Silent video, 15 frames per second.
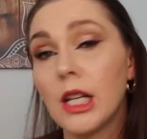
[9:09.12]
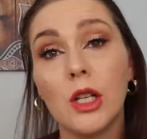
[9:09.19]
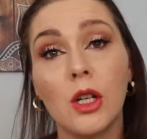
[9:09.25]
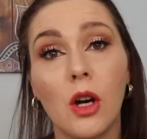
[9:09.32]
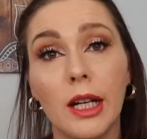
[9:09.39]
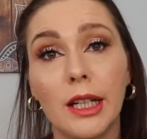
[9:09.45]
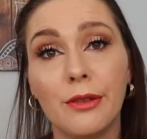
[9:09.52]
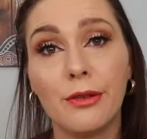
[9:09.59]
and
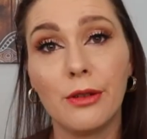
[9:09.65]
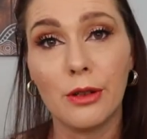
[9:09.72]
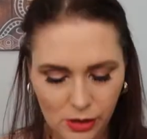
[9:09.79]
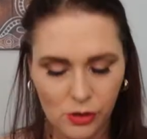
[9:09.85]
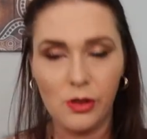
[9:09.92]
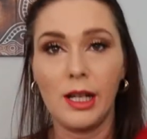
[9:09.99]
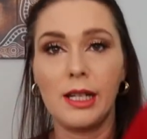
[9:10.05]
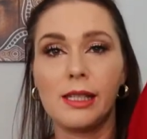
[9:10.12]
ninety-four cents.
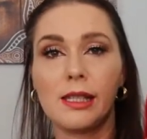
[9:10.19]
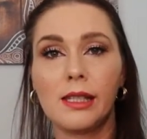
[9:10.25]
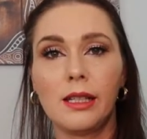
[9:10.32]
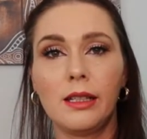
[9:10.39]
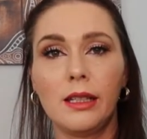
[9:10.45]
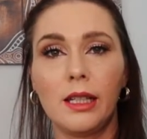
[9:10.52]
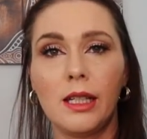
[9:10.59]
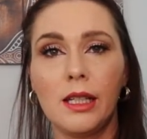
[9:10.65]
This dress
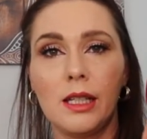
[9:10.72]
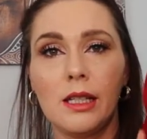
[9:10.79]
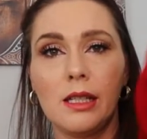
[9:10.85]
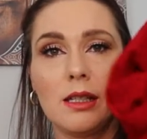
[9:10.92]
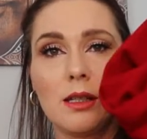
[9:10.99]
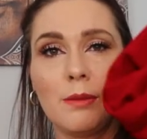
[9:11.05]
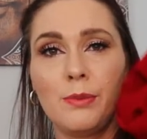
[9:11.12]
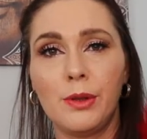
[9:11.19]

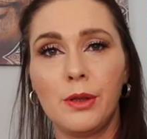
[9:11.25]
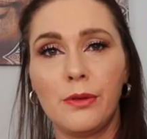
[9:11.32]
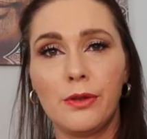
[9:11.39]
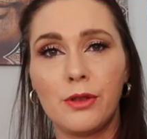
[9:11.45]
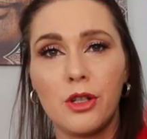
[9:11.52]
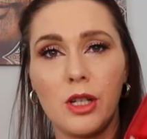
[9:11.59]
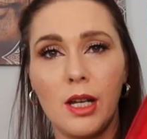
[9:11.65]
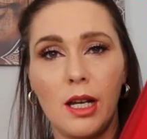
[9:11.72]
is a
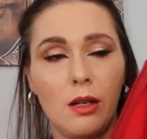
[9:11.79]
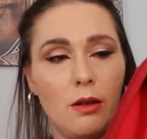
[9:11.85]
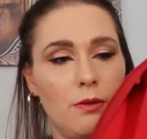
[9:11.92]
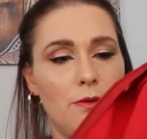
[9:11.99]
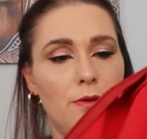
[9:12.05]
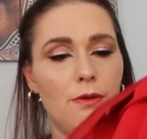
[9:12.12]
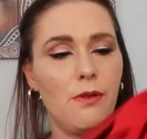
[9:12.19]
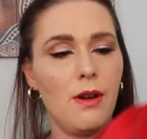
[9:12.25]
beautiful shade
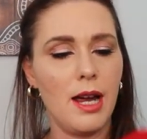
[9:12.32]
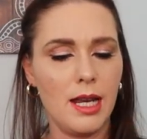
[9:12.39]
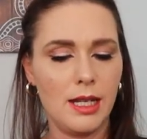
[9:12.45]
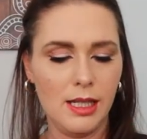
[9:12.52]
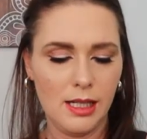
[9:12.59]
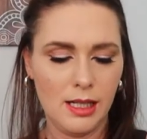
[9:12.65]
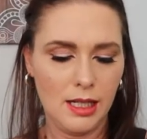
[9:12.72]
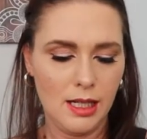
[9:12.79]
of red.